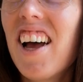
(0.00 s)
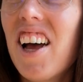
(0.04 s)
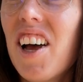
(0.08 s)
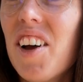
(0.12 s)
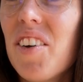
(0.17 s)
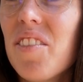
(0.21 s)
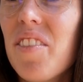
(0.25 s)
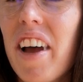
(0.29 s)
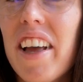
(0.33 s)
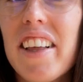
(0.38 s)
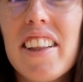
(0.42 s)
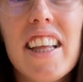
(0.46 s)

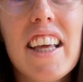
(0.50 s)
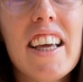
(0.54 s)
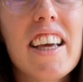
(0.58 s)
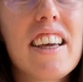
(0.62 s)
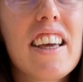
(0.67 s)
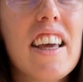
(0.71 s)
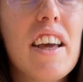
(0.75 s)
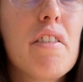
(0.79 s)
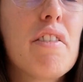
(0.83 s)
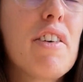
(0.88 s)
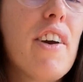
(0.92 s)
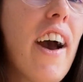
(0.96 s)
I
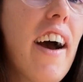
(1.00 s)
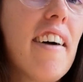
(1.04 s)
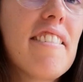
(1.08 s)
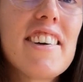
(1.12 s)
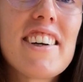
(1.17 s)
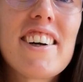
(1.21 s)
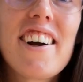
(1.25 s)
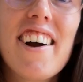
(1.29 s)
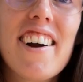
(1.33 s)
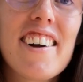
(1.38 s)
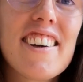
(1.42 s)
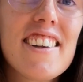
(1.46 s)
think if you
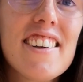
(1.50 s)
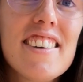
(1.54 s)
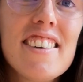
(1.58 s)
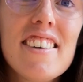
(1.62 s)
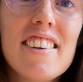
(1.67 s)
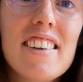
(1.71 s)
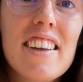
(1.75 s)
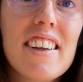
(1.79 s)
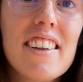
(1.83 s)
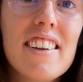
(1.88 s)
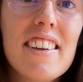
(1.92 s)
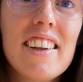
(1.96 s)
have a
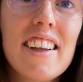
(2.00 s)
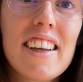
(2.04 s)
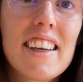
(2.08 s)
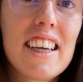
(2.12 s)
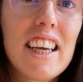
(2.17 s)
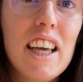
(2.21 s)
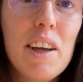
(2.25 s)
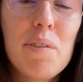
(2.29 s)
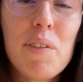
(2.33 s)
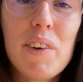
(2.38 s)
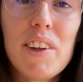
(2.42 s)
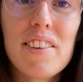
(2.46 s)
garden,
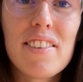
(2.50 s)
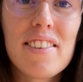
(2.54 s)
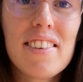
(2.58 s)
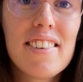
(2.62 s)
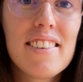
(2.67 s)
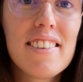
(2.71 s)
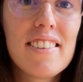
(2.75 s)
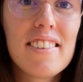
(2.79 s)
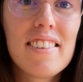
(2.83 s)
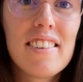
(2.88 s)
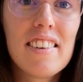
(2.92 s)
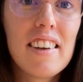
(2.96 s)
keep
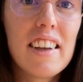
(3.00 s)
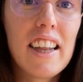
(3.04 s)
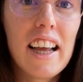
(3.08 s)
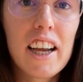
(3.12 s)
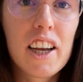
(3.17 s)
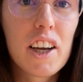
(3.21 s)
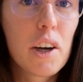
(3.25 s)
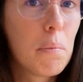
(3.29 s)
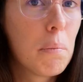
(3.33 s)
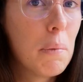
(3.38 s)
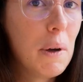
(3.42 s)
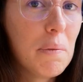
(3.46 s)
it
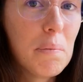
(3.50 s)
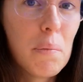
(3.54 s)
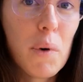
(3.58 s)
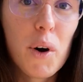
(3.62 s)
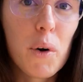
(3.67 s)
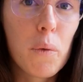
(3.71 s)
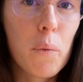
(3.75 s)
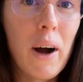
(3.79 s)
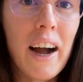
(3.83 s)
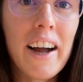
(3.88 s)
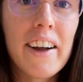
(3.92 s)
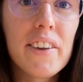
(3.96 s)
like a bit
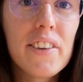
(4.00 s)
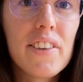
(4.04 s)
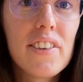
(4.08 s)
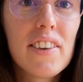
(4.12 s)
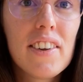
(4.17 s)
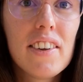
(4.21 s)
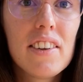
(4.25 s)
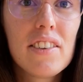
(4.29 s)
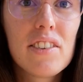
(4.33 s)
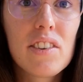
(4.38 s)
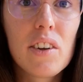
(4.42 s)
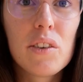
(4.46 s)
more wild,
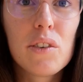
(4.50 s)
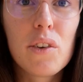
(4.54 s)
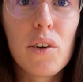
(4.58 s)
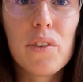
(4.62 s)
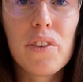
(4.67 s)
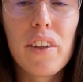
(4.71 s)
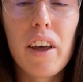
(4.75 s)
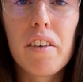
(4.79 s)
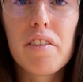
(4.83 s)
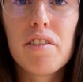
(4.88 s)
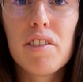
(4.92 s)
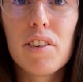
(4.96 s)
so
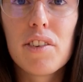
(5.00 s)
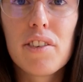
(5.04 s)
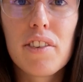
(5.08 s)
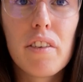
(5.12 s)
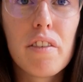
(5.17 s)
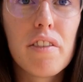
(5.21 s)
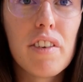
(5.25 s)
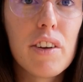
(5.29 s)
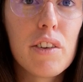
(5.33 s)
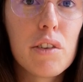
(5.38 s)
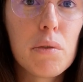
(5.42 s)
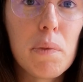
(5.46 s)
don't have
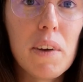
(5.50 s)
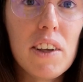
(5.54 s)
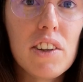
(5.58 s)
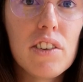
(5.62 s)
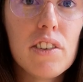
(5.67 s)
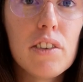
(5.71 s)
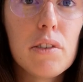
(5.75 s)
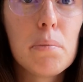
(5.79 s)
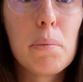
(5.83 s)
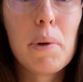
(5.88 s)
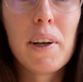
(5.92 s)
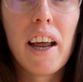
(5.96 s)
just a few
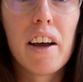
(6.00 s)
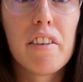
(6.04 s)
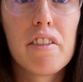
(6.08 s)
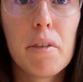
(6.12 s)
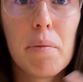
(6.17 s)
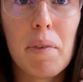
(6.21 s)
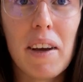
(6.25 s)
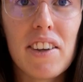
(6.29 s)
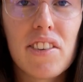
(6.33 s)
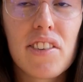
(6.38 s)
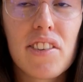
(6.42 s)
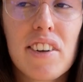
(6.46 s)
species, but
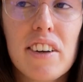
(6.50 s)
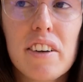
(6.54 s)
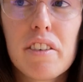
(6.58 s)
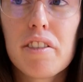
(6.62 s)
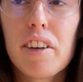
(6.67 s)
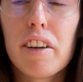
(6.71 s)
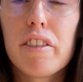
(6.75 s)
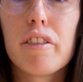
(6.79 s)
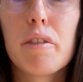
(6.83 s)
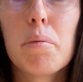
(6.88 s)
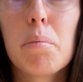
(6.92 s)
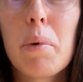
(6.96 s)
have a mixture
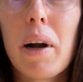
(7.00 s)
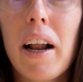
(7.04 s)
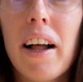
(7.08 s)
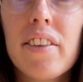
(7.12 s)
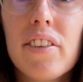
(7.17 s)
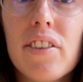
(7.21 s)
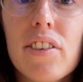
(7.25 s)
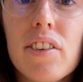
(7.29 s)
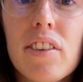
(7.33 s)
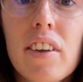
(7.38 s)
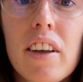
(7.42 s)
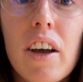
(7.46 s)
of different
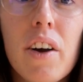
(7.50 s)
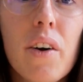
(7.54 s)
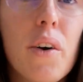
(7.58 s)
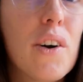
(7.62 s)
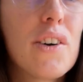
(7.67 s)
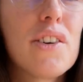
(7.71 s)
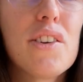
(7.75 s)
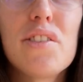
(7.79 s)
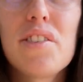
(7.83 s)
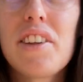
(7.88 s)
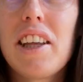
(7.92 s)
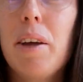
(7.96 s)
plants,
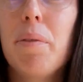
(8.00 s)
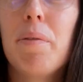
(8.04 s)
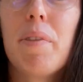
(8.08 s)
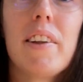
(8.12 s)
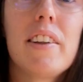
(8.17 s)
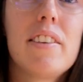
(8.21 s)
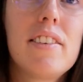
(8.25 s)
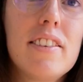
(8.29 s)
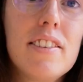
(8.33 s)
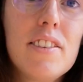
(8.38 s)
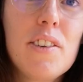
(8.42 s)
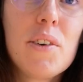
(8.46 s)
or just keep
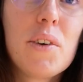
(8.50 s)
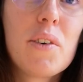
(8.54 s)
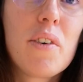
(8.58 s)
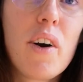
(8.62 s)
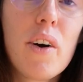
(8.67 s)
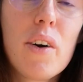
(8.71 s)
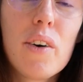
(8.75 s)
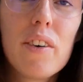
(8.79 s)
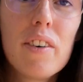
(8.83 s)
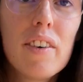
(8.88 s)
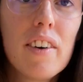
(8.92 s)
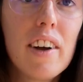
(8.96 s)
it to
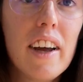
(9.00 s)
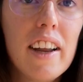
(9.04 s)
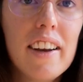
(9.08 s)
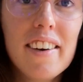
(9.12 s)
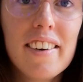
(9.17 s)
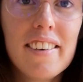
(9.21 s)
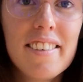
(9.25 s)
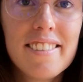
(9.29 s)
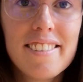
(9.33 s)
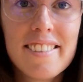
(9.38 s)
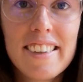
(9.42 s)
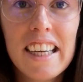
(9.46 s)
grow
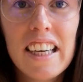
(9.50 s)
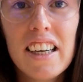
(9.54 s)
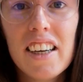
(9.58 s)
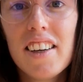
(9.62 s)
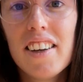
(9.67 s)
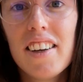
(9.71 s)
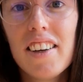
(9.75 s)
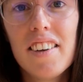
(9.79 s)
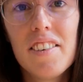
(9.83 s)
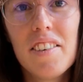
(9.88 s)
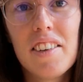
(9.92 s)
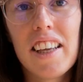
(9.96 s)
and
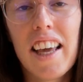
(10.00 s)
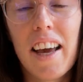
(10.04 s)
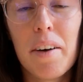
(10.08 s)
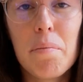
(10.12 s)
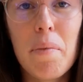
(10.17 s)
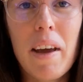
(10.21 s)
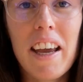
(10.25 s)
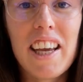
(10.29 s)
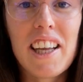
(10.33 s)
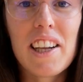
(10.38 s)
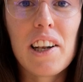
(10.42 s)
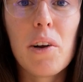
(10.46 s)

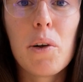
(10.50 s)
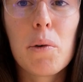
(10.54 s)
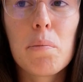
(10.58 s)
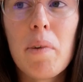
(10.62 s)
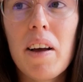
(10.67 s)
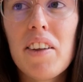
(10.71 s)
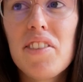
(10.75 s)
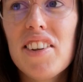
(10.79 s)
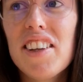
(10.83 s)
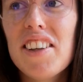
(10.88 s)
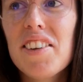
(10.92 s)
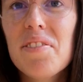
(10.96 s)
make it look
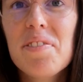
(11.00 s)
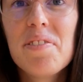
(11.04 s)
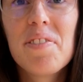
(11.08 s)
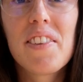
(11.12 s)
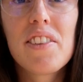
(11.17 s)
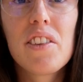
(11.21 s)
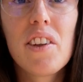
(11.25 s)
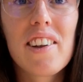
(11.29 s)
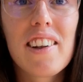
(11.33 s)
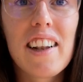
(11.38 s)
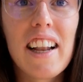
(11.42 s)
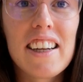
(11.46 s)
messy,
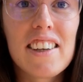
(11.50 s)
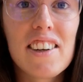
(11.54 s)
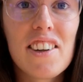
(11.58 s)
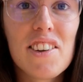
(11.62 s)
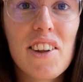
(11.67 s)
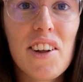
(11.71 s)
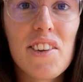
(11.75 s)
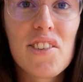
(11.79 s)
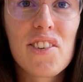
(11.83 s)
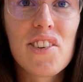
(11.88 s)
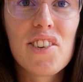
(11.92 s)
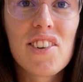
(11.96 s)
not like the
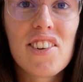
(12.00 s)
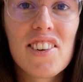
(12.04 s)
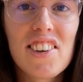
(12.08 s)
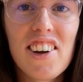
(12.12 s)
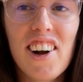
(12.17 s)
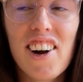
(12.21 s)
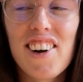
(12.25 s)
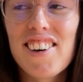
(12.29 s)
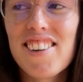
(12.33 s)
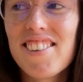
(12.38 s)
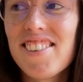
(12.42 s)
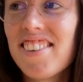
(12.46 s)
Dutch
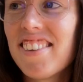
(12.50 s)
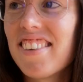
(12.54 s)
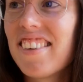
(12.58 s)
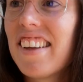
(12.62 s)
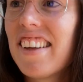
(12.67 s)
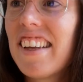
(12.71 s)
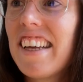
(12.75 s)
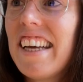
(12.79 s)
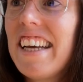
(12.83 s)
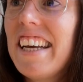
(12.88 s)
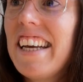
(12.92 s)
gardens.